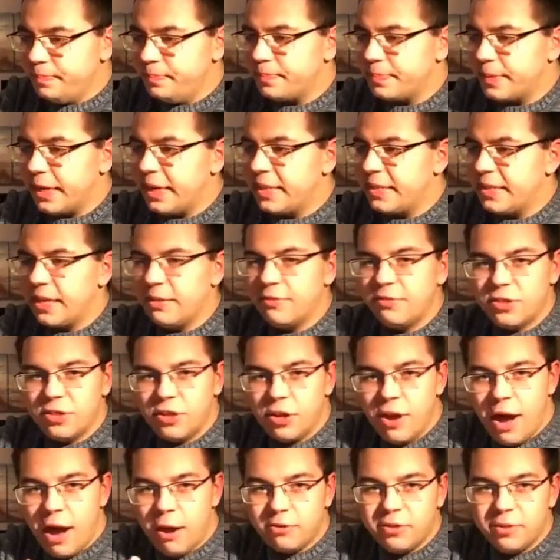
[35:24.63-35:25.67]
it gives
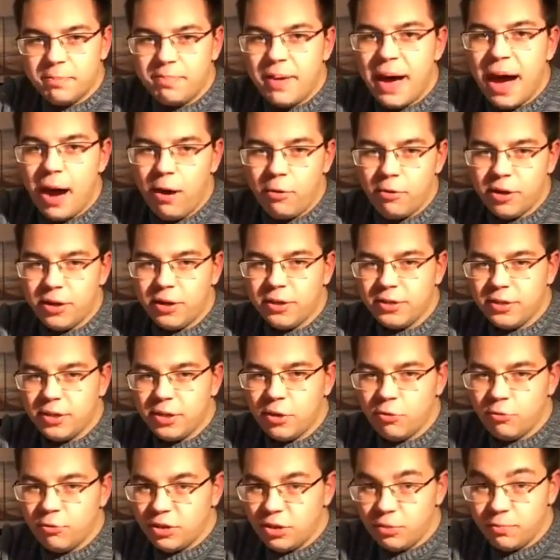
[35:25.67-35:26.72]
out the power
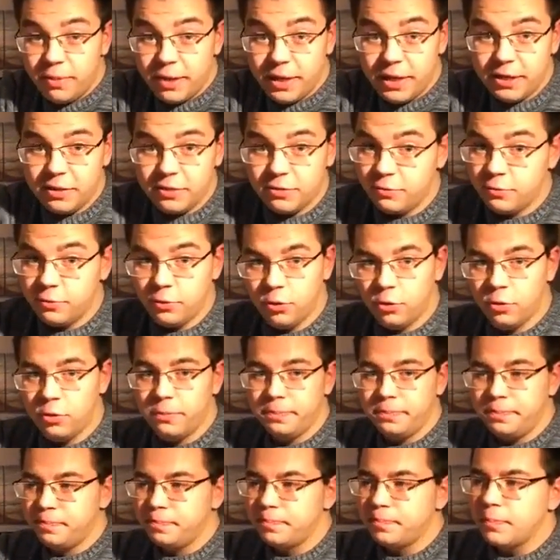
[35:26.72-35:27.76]
when you play it in full.
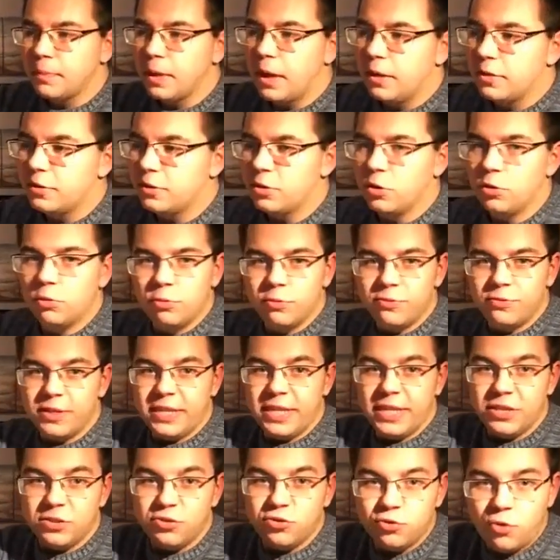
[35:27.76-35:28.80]
So with the
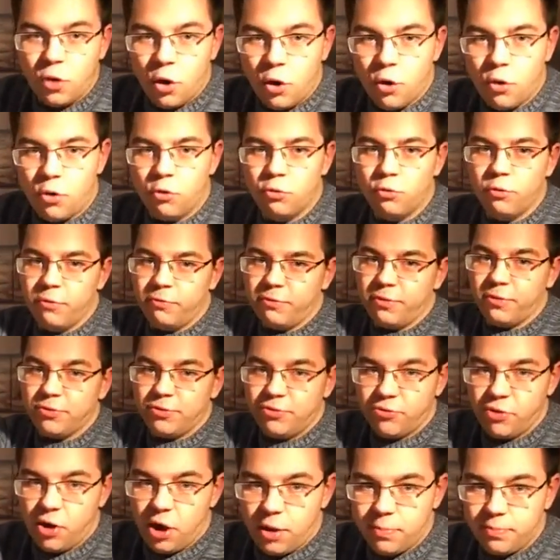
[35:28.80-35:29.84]
intro, with the
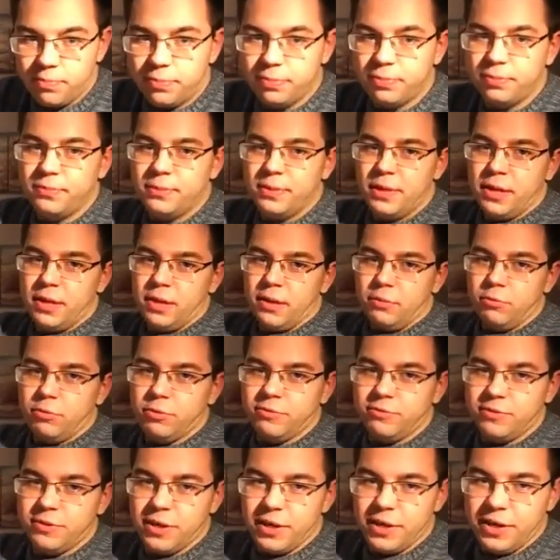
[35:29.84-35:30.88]
drop, with
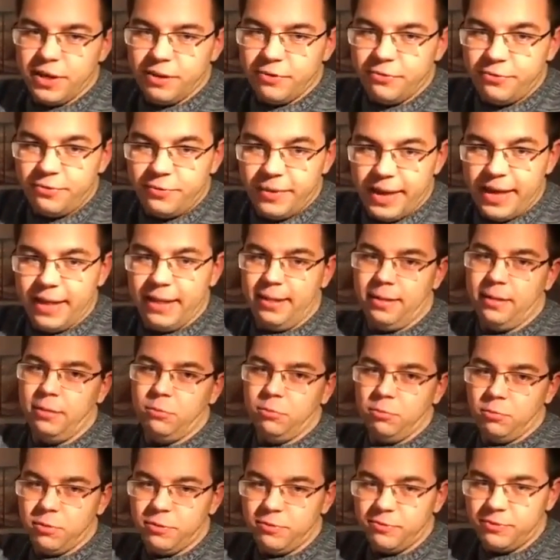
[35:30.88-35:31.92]
the fill,
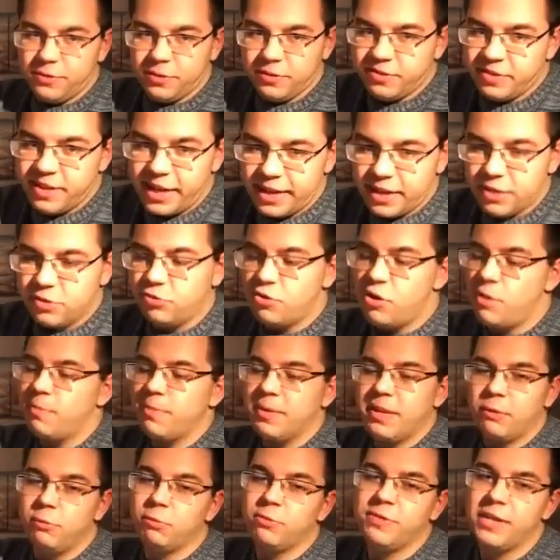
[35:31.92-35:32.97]
with the second drop, and
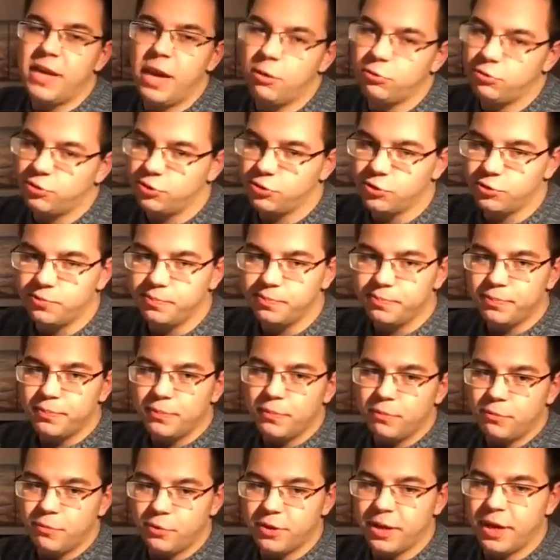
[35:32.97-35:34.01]
then with the outro
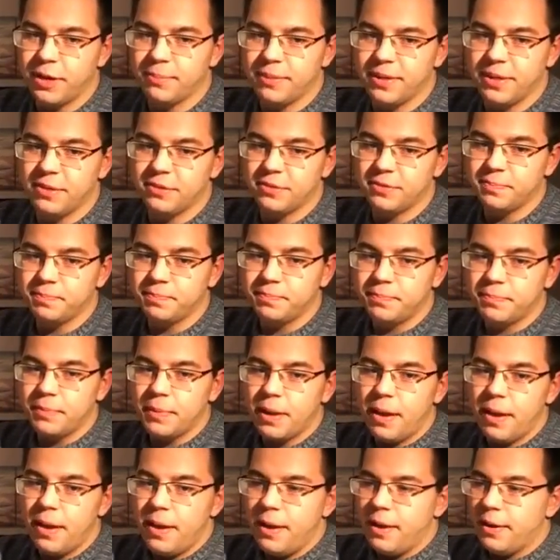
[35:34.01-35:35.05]
for 9 minutes.
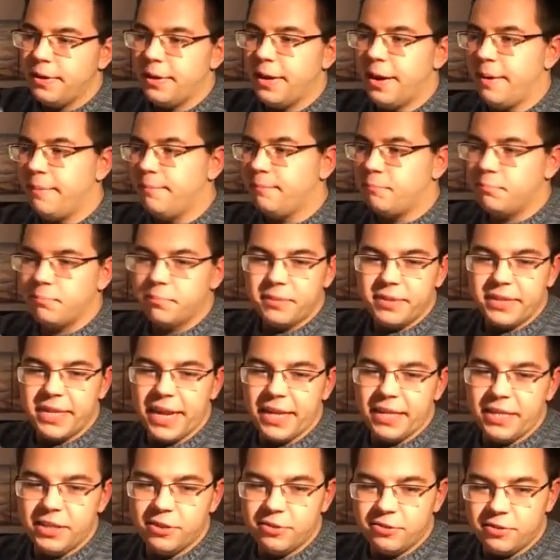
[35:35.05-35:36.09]
Yeah, 10
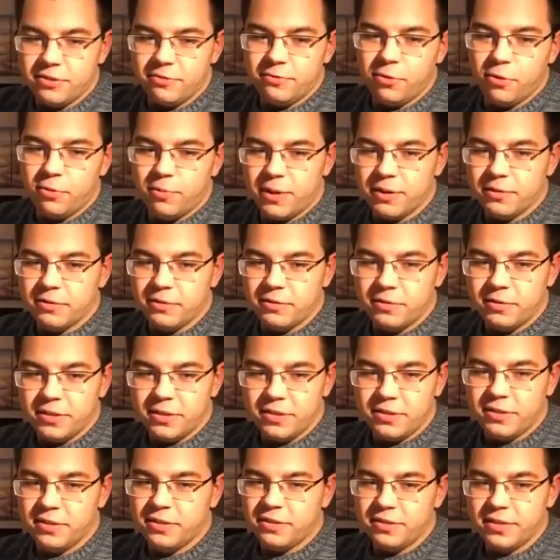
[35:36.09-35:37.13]
years and 4 months.
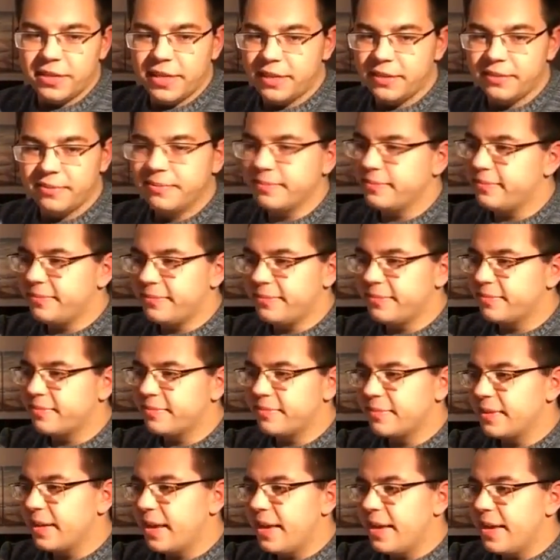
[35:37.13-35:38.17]
It's insane.
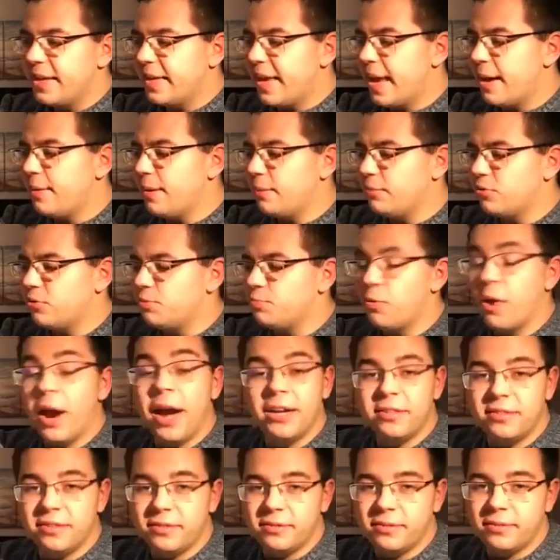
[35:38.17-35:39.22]
Yeah, I'm
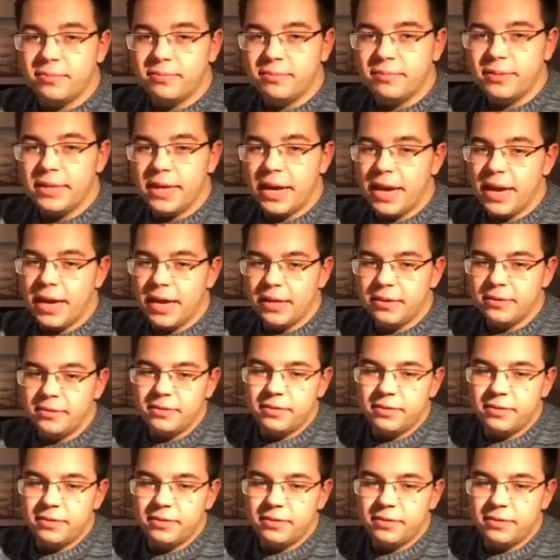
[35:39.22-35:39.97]
surprised that.